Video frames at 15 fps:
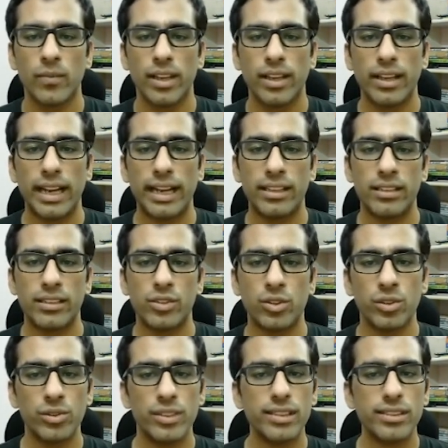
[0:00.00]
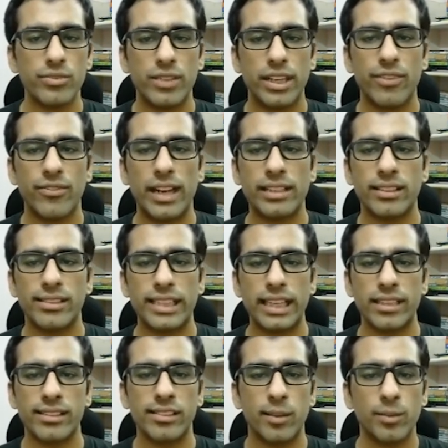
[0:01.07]
And to do this, we define a
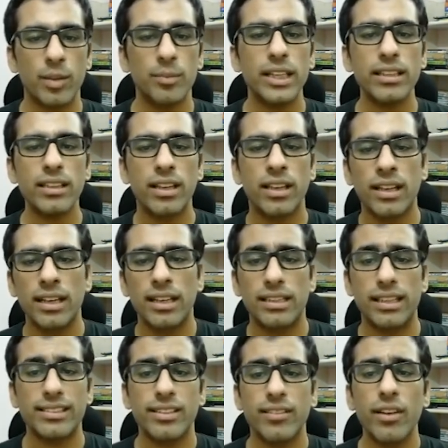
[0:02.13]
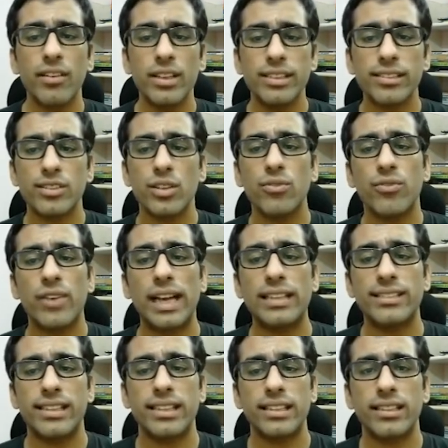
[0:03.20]
status subcommand. Let's say we have a list of
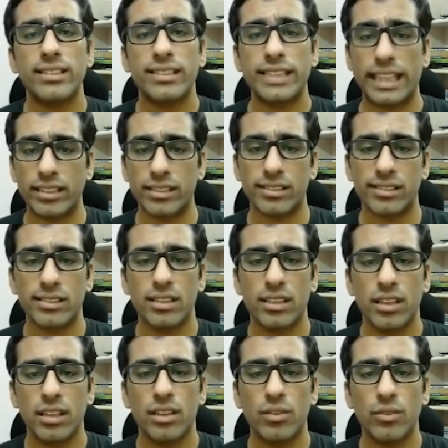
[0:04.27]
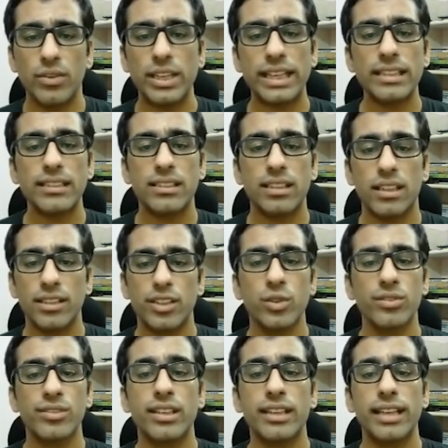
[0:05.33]
files and their status. We can
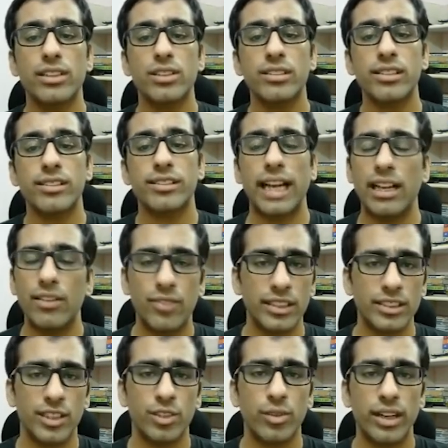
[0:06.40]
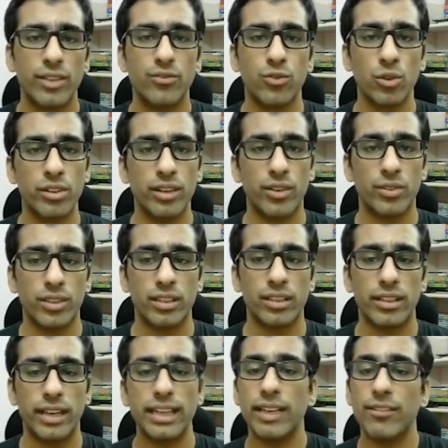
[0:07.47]
use the click.style function to add a foreground
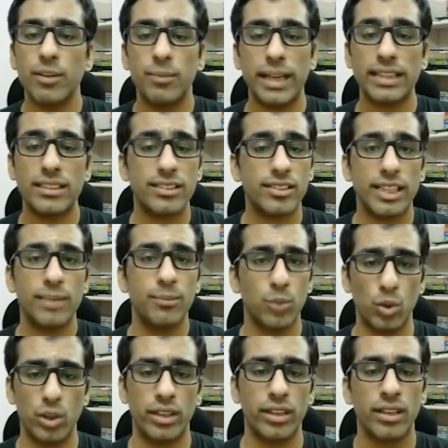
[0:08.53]
color and even make the string bold.